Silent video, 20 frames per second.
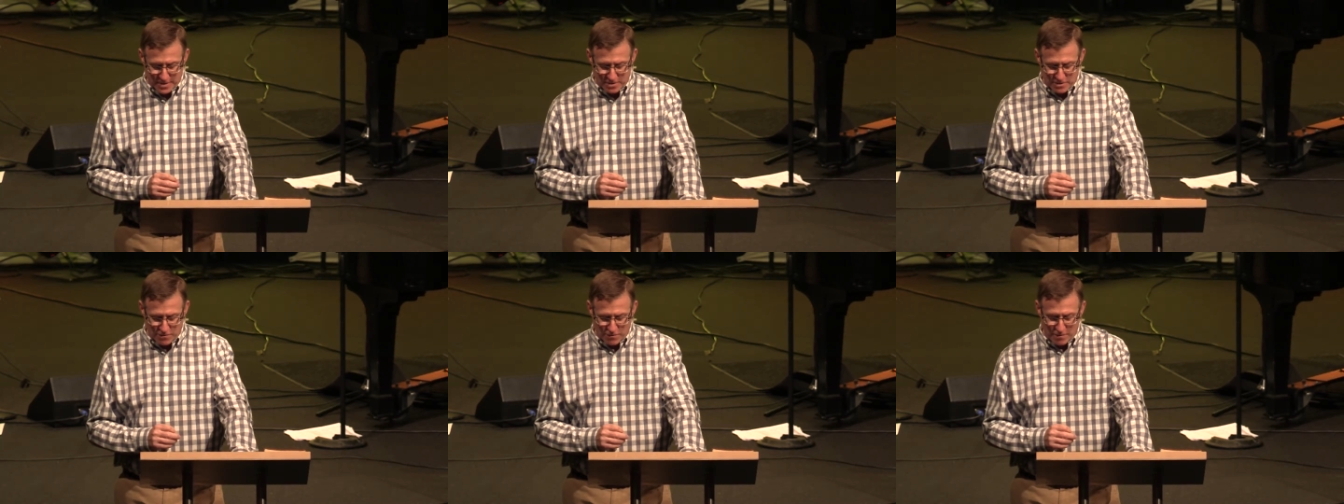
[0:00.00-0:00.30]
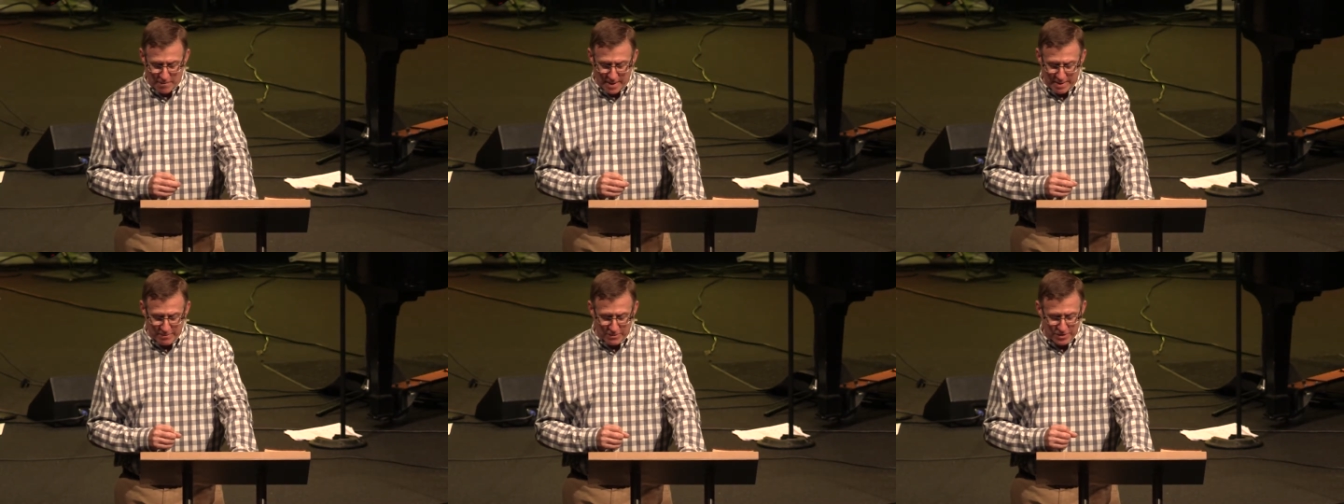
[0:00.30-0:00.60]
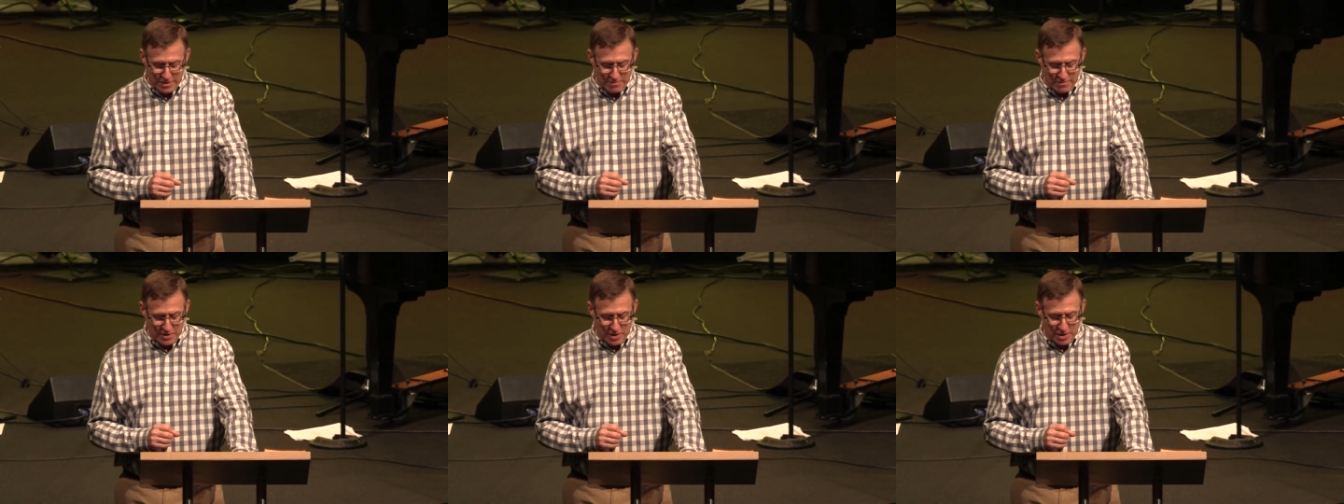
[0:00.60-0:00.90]
Remember
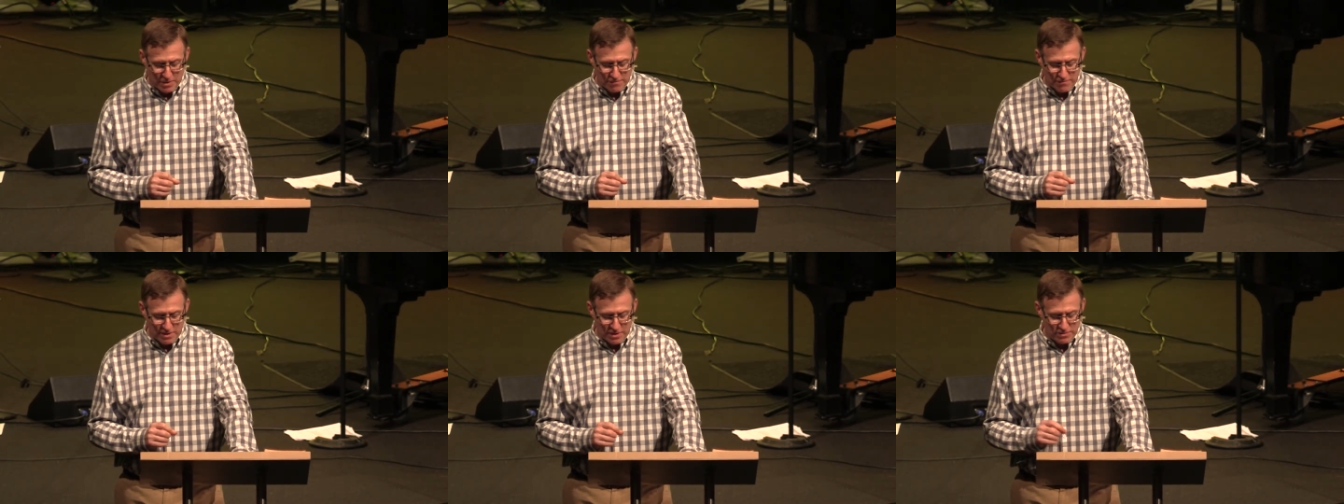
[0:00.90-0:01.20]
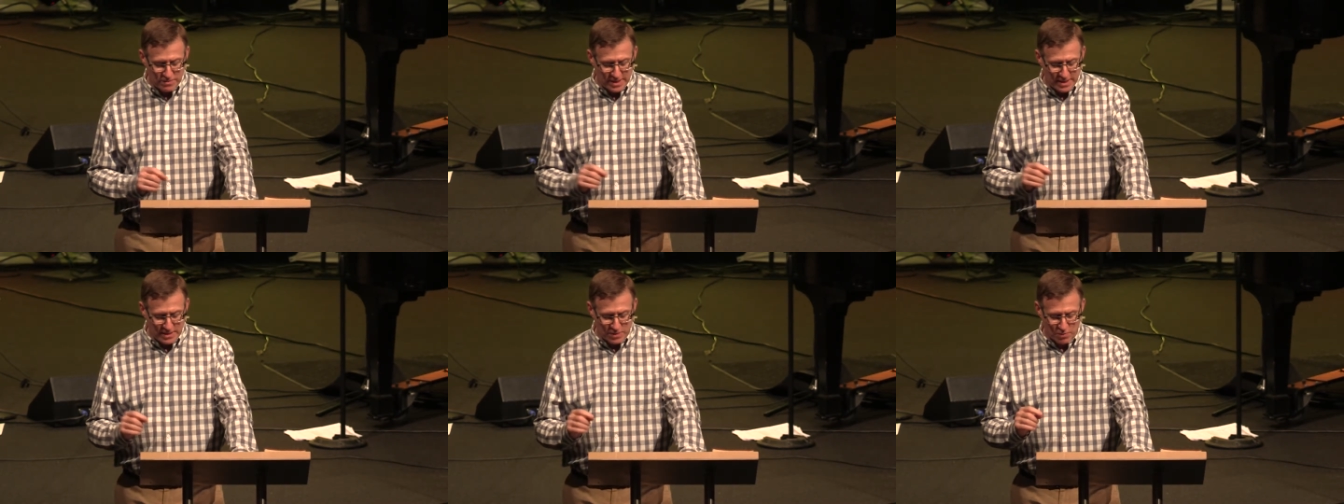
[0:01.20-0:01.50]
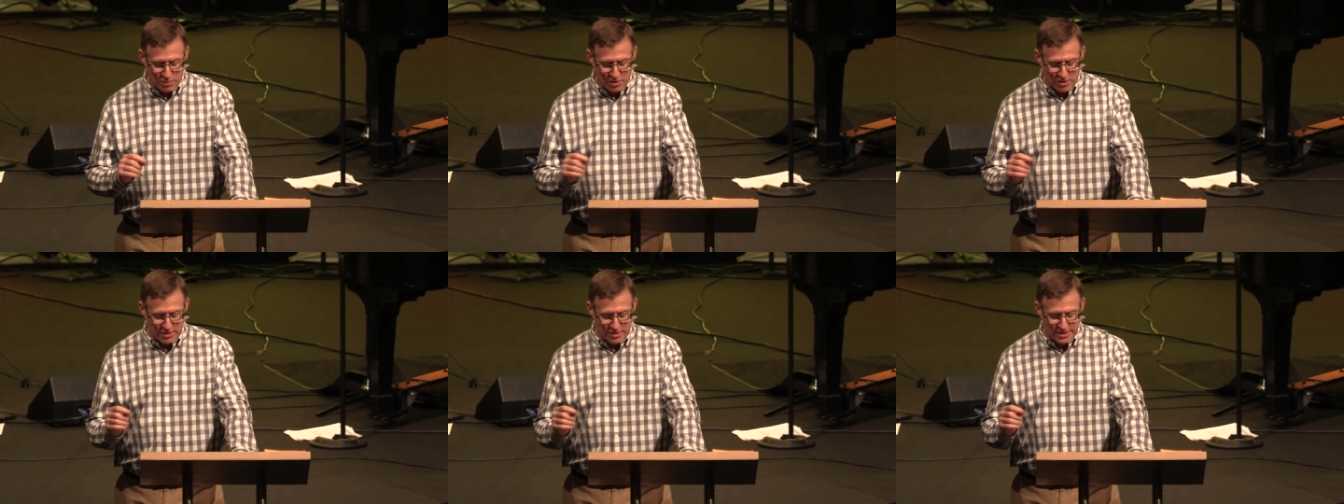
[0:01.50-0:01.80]
that Paul wrote these
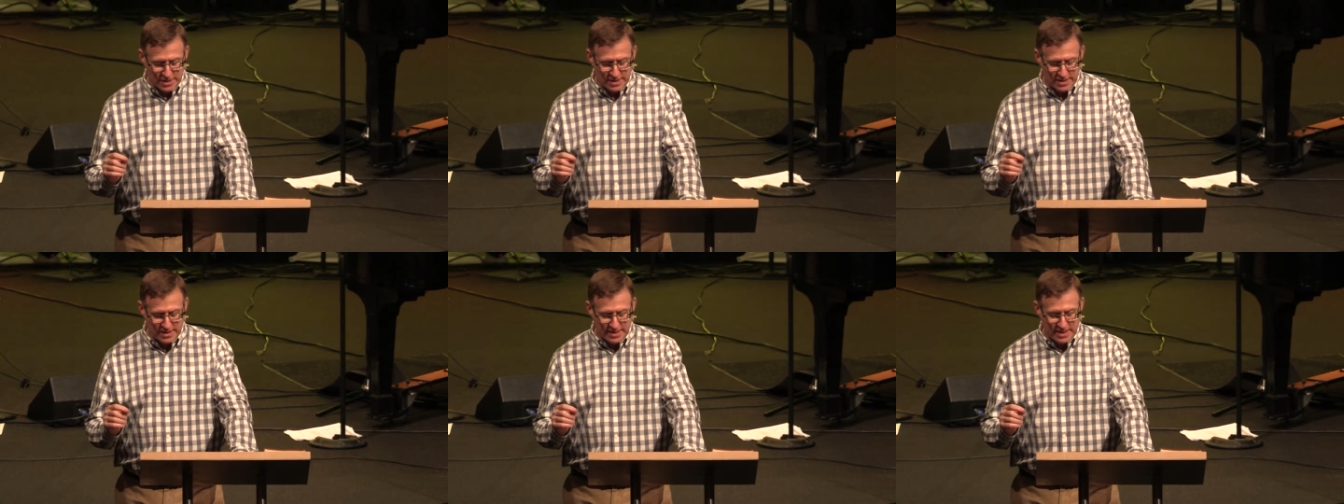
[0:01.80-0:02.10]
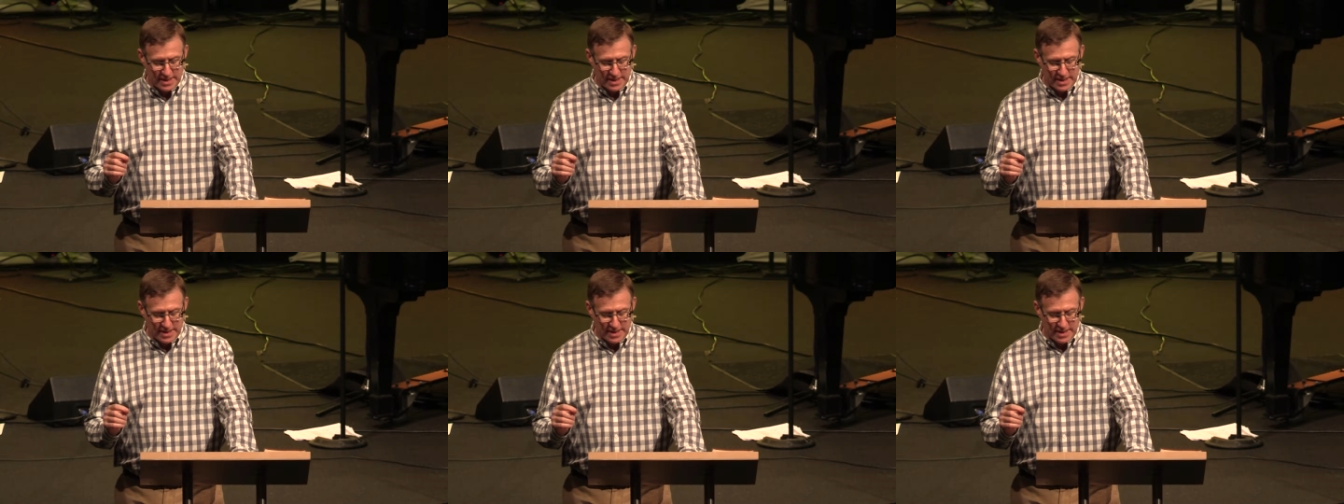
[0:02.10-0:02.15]
words